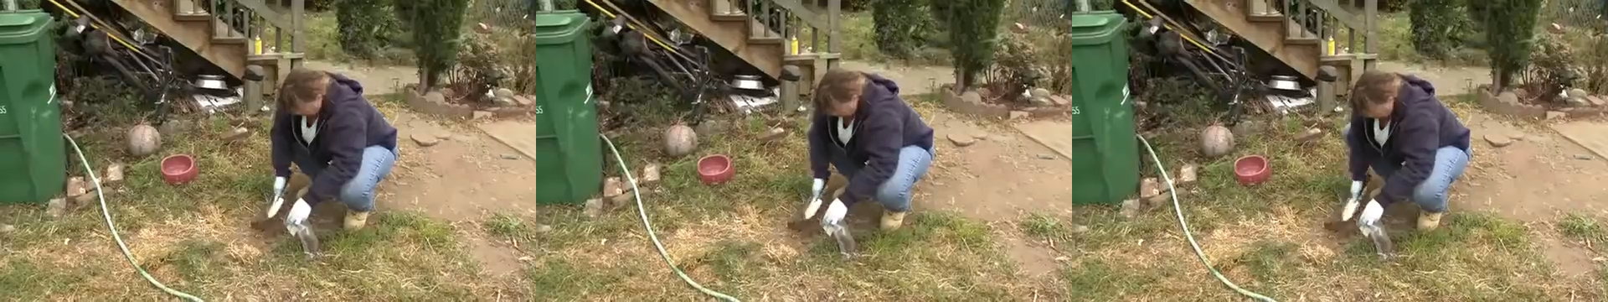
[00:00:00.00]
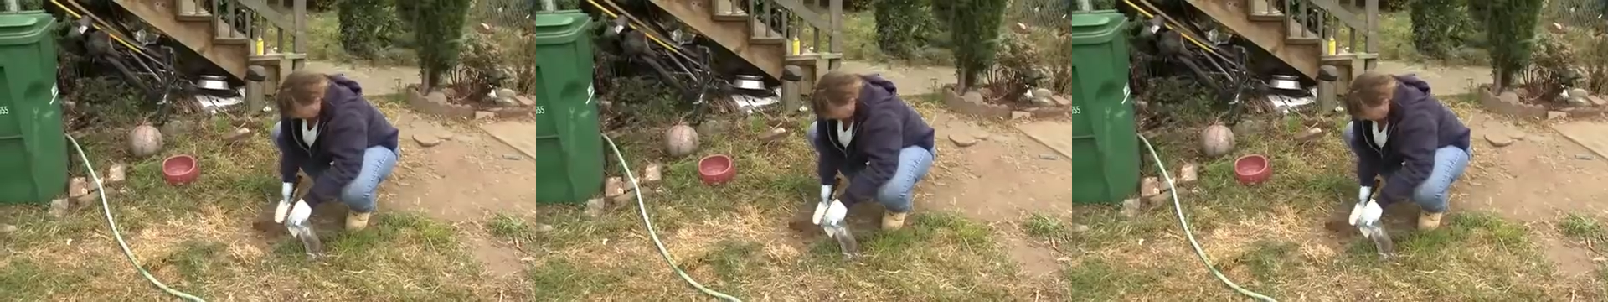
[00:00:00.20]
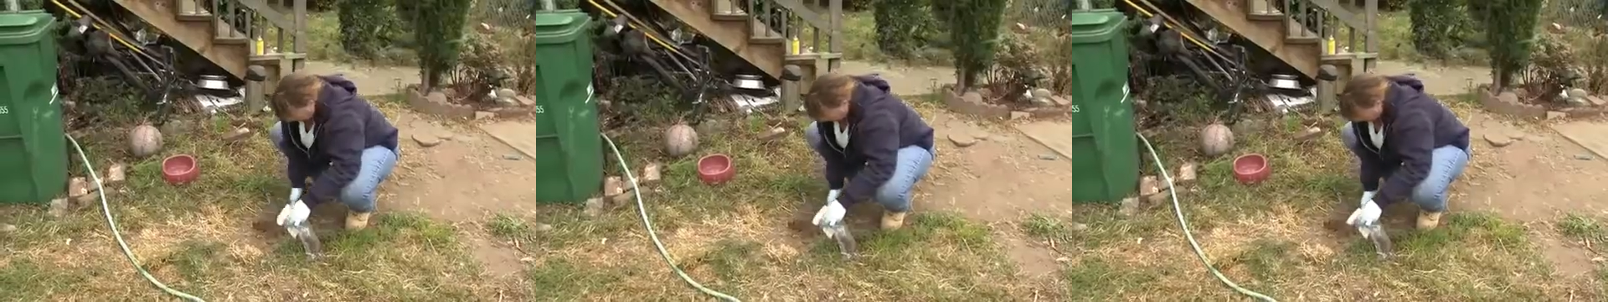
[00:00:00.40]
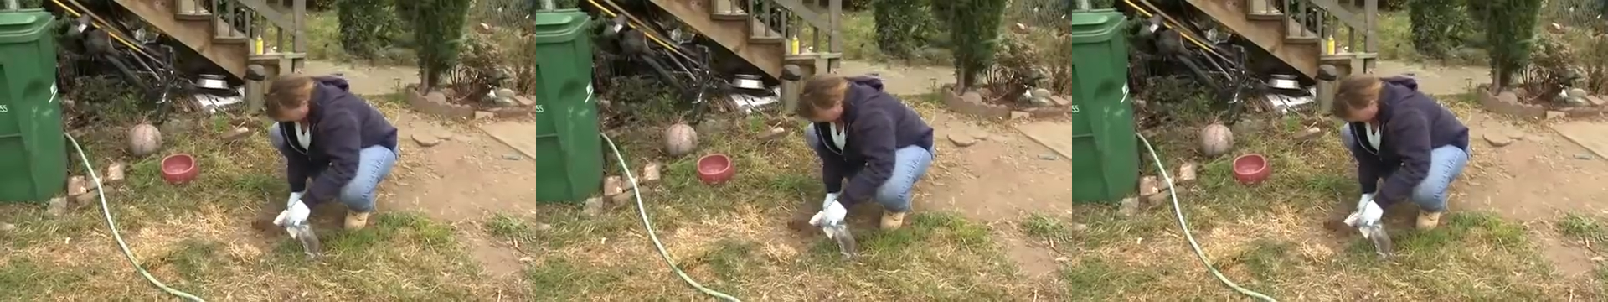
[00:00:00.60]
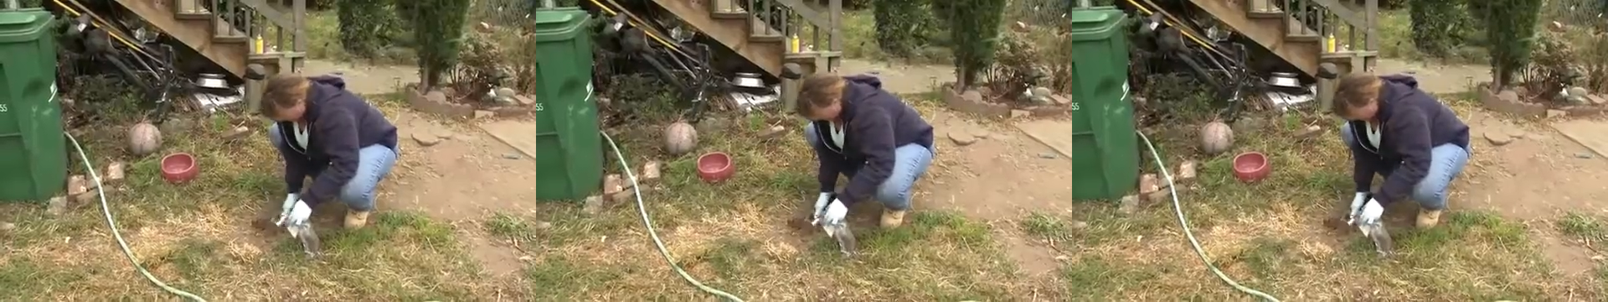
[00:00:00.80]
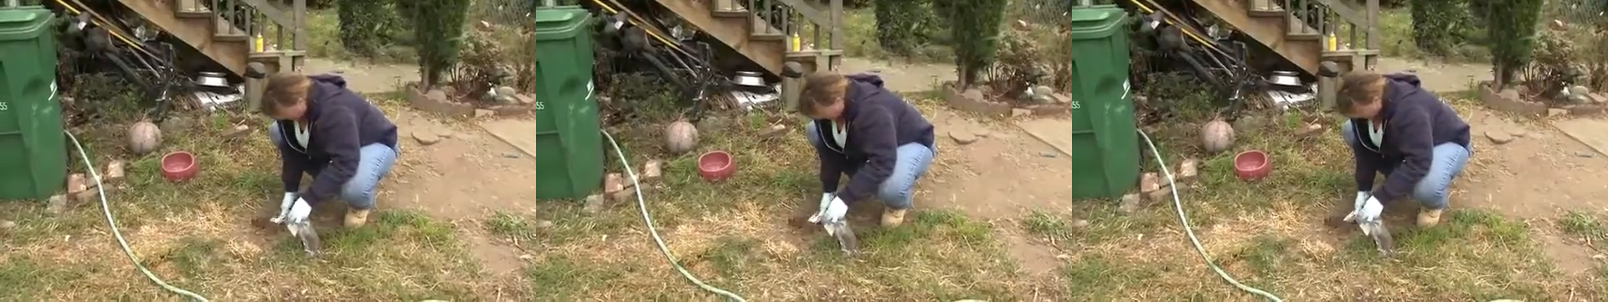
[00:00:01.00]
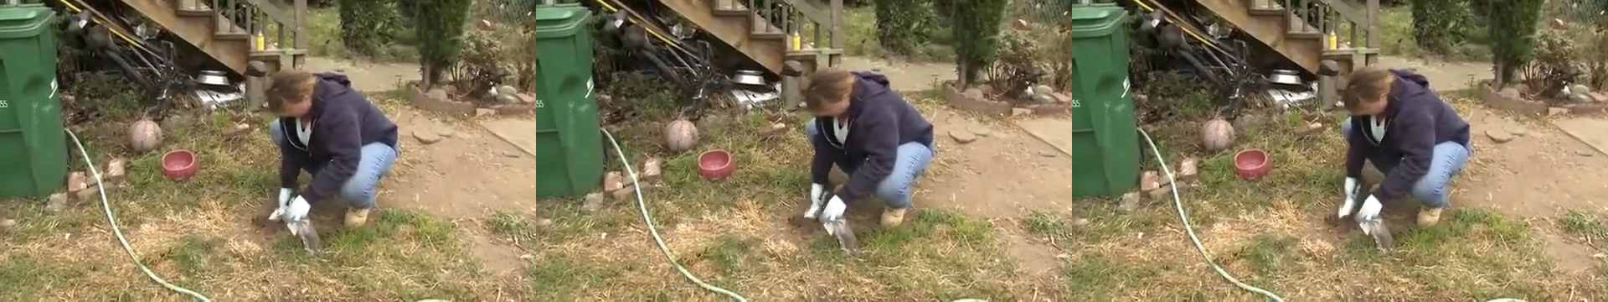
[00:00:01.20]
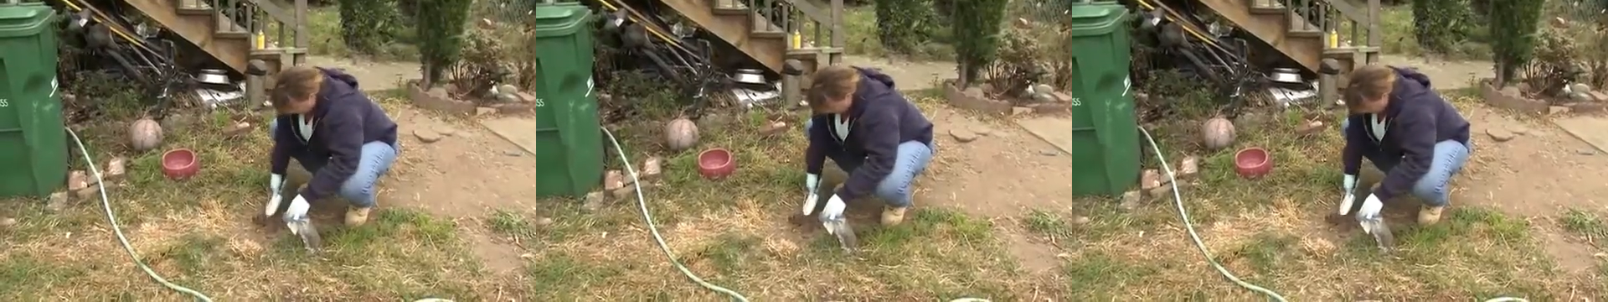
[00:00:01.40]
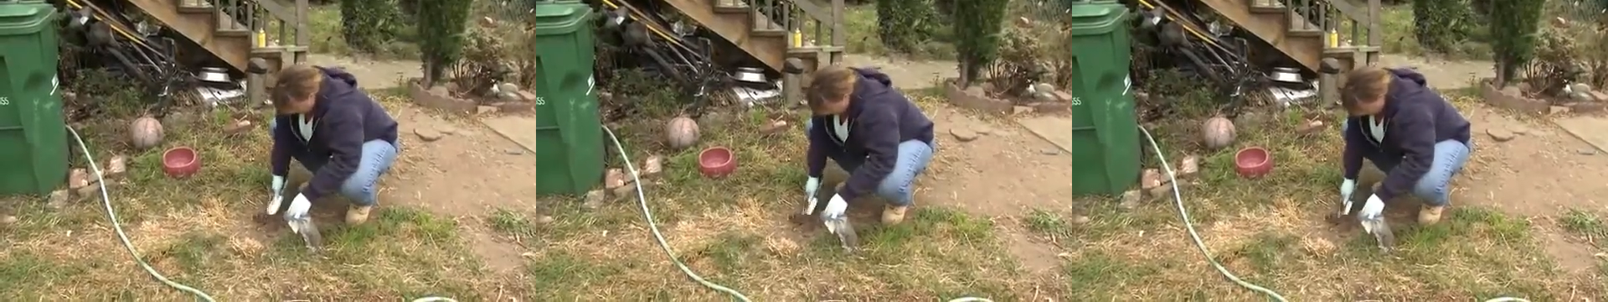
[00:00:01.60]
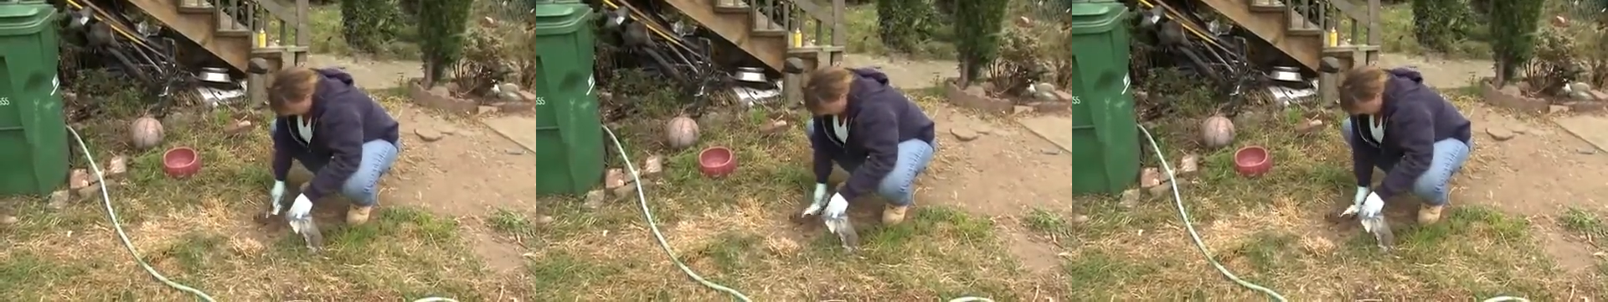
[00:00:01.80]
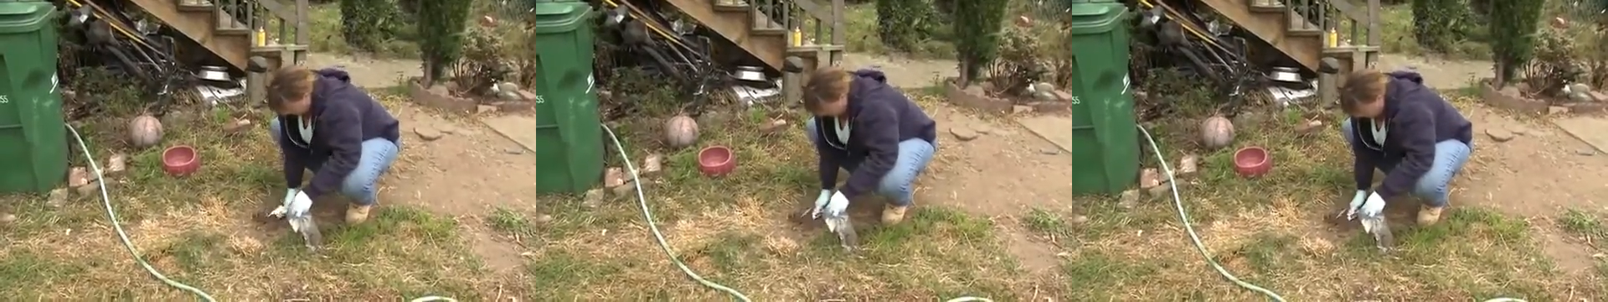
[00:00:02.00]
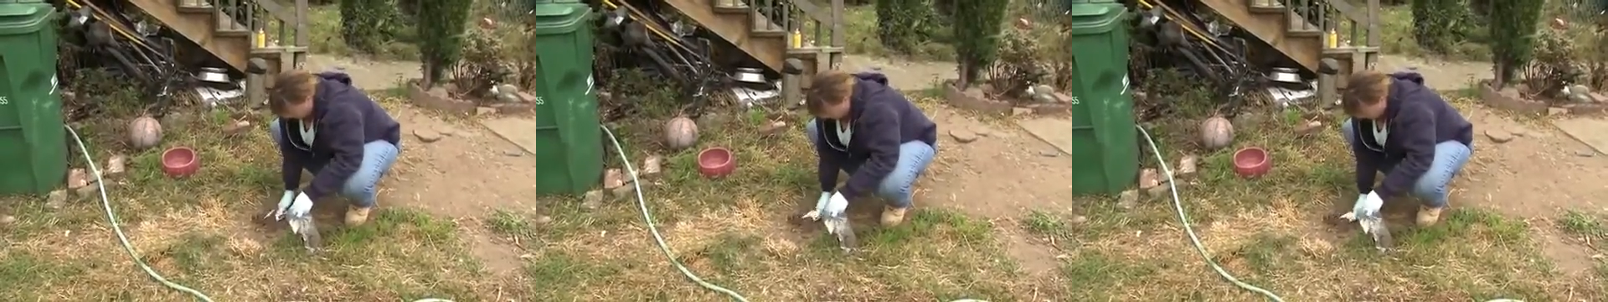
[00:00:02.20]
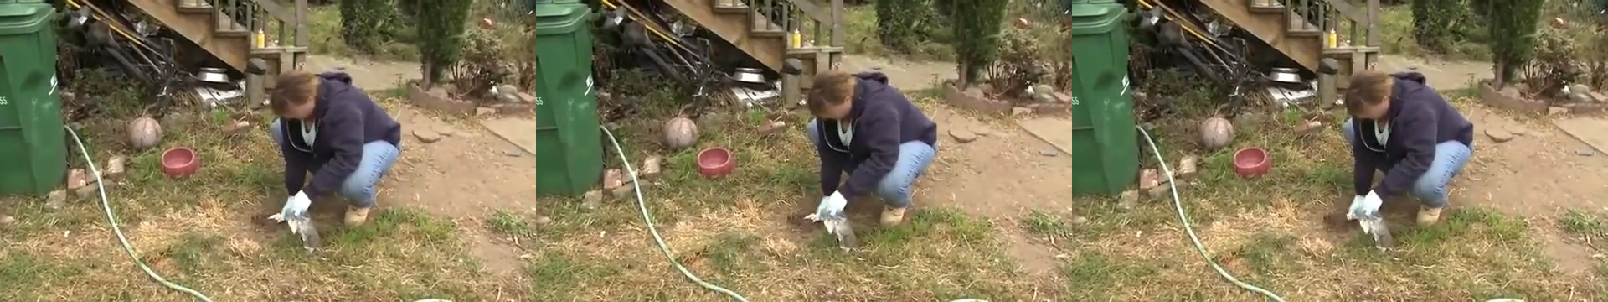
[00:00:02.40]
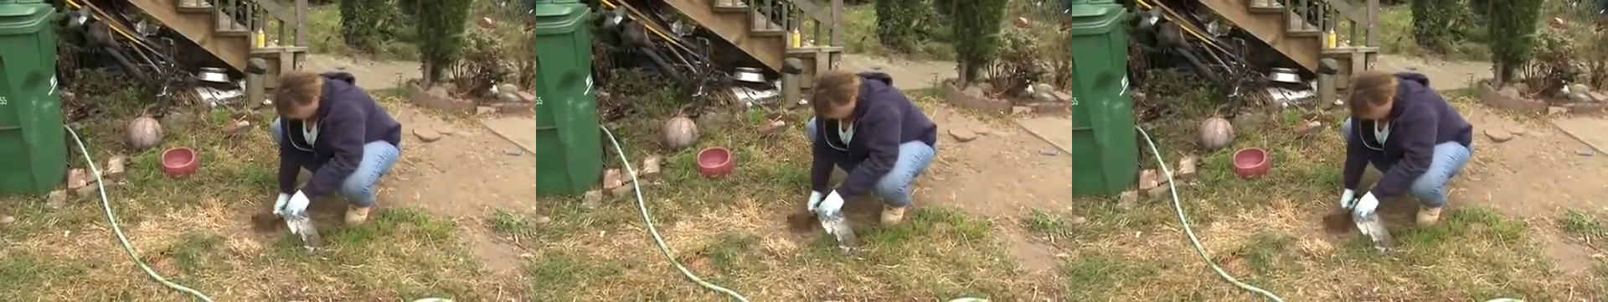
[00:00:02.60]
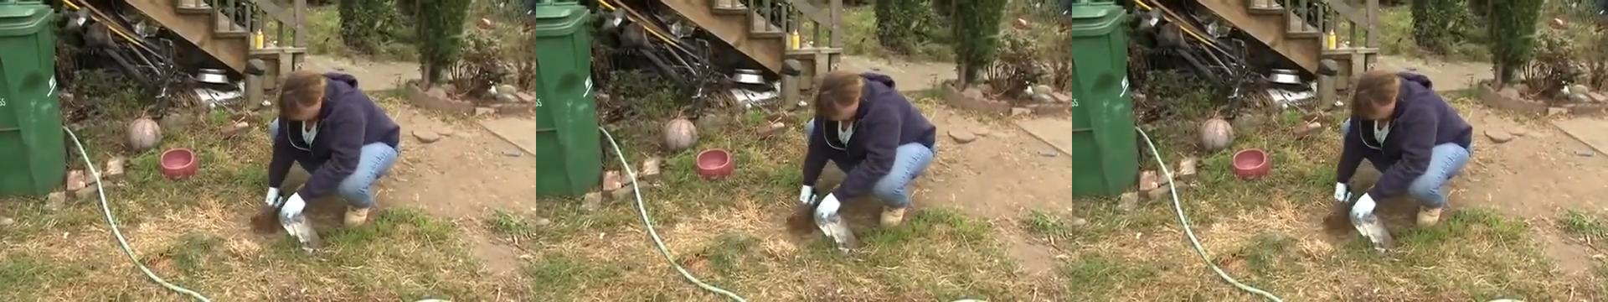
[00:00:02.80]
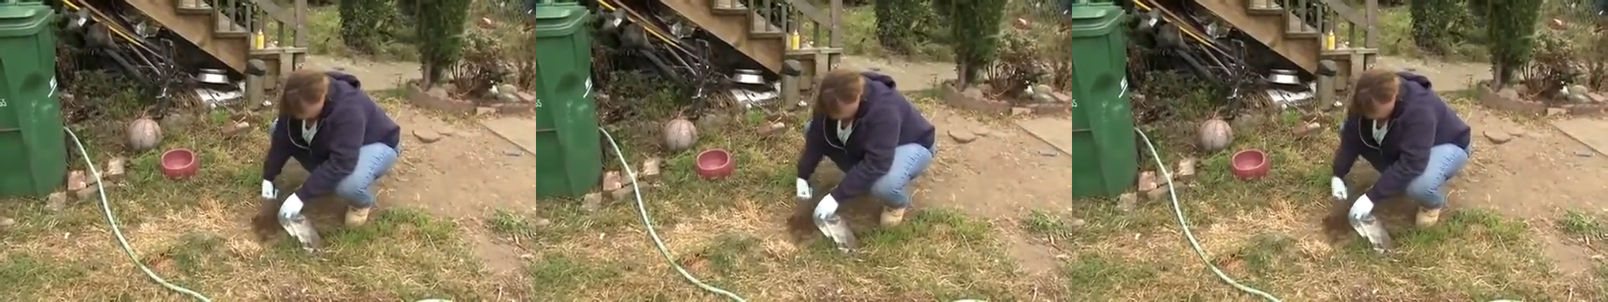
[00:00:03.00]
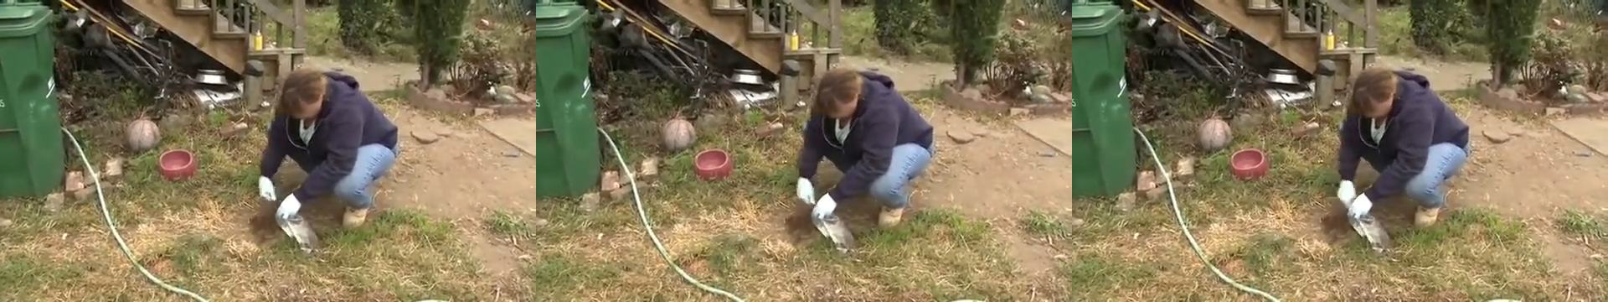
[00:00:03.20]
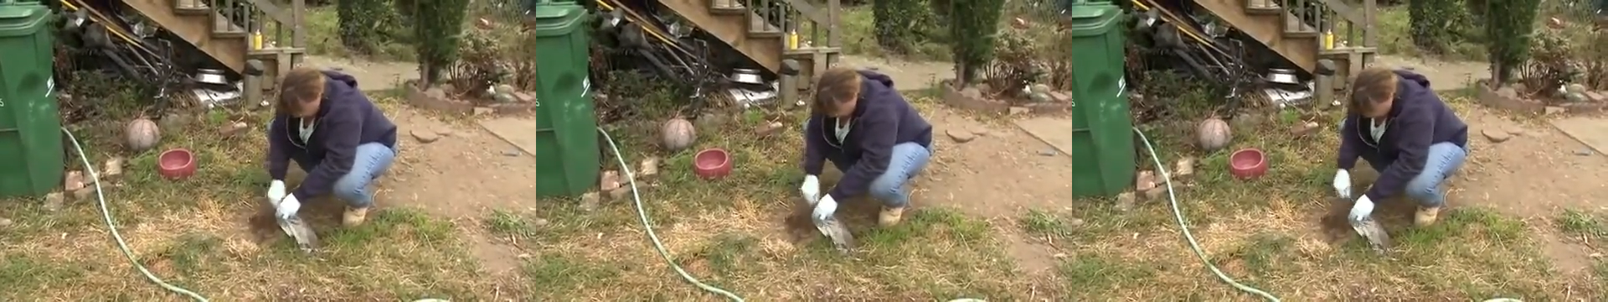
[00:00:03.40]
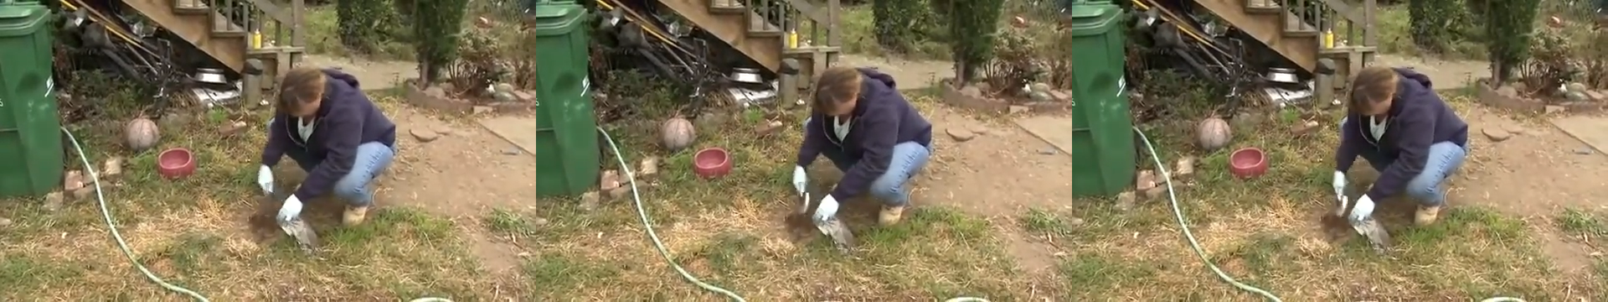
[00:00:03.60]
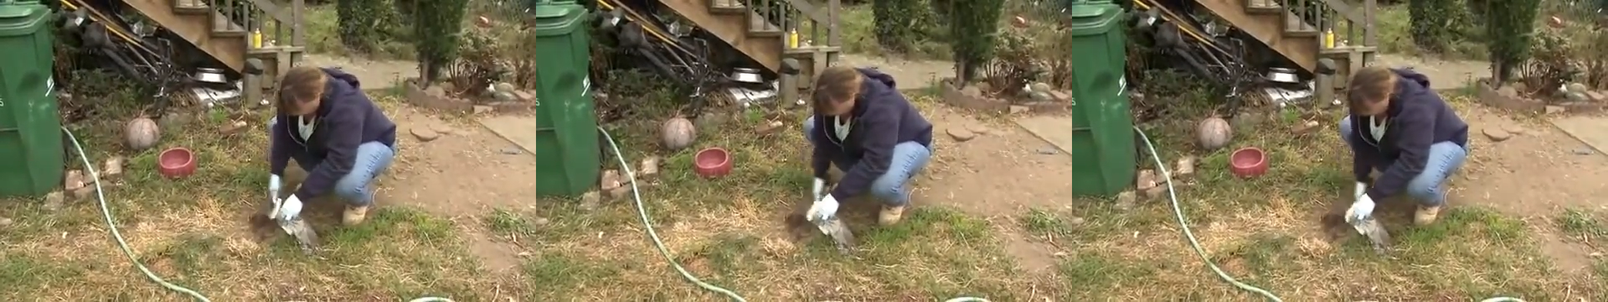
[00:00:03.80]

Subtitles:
No face is visible, so there are no lips to read.